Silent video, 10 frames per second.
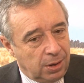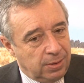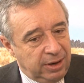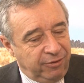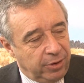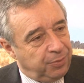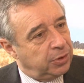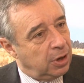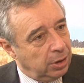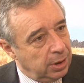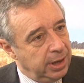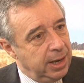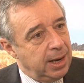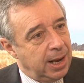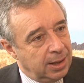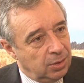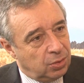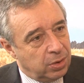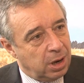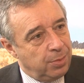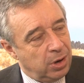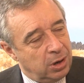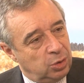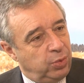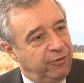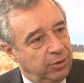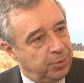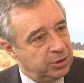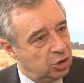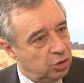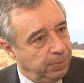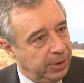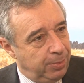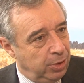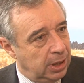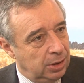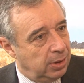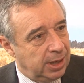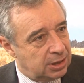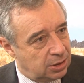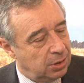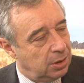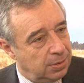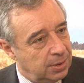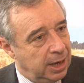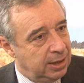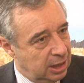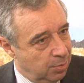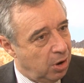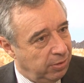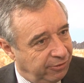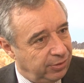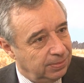develop currently and to come out with a position paper in the next 18 months.